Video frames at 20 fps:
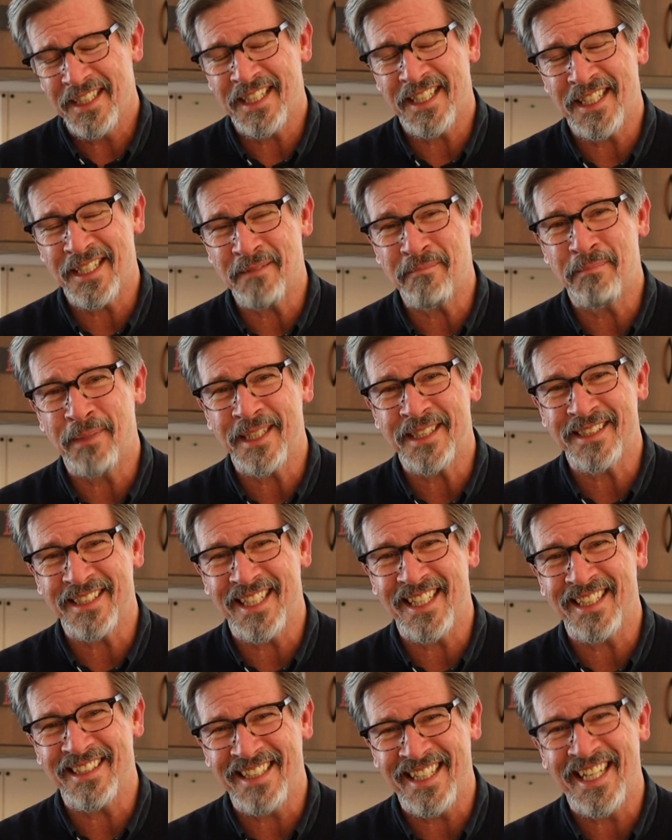Uh, but
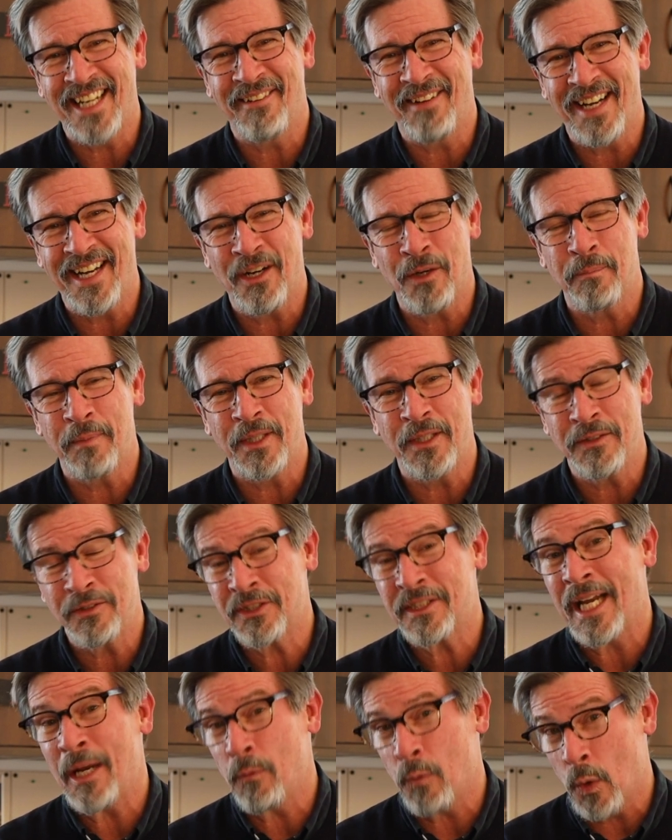uh, anyway, I hope you
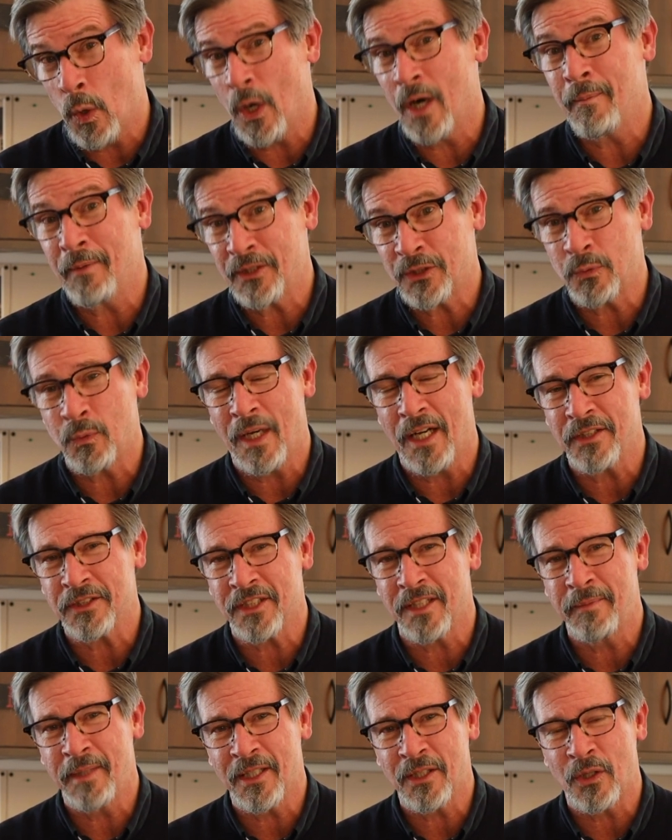stay warm as well. It's
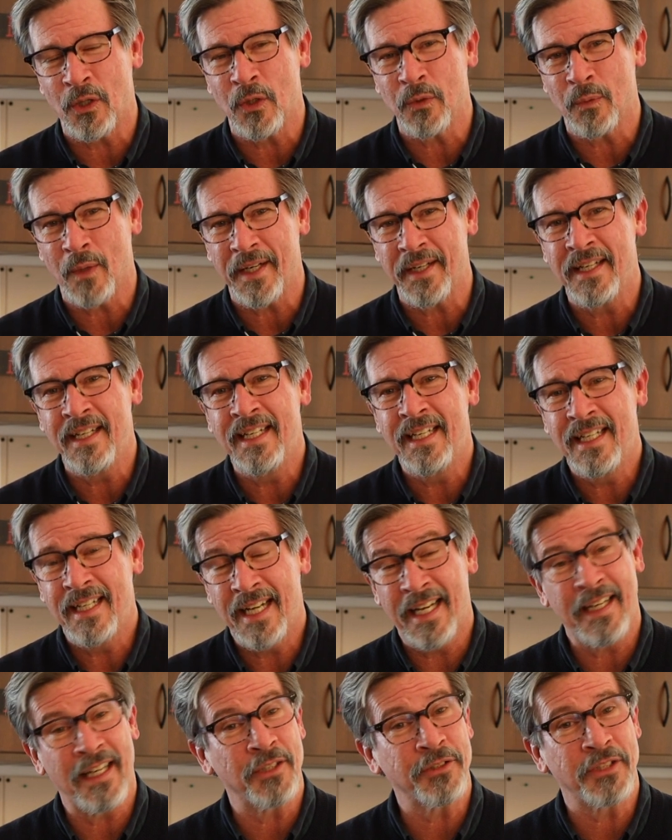going to be a cold one.
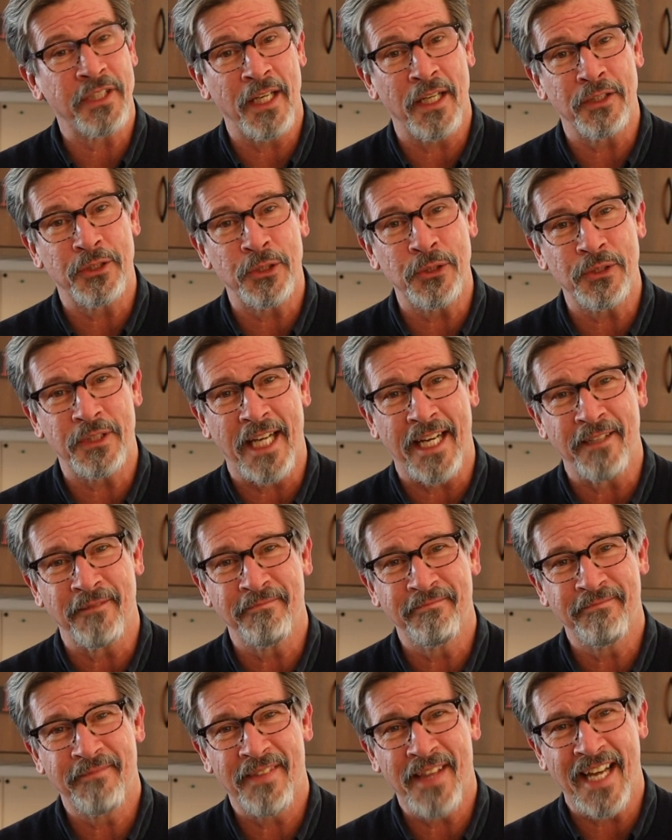And I'll see you on Tuesday.
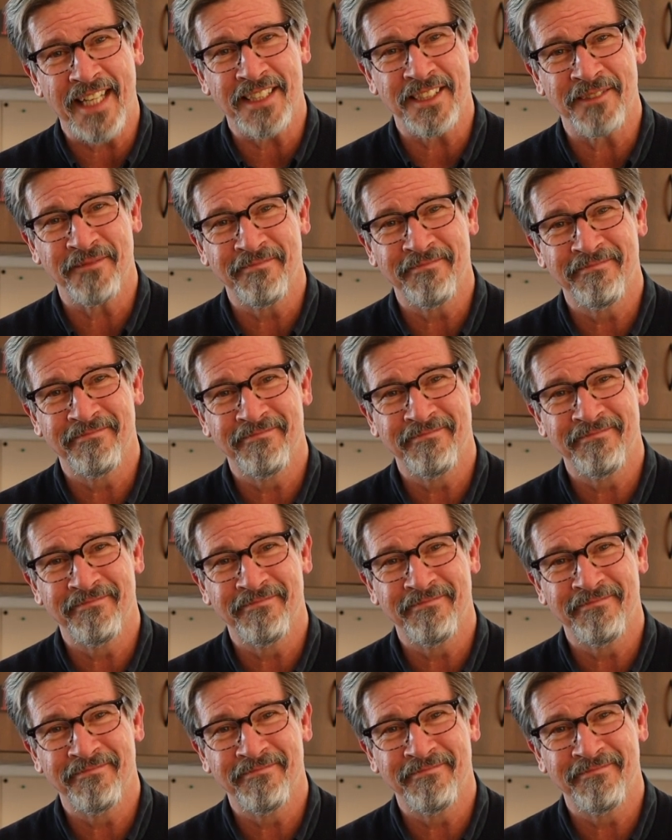Thanks.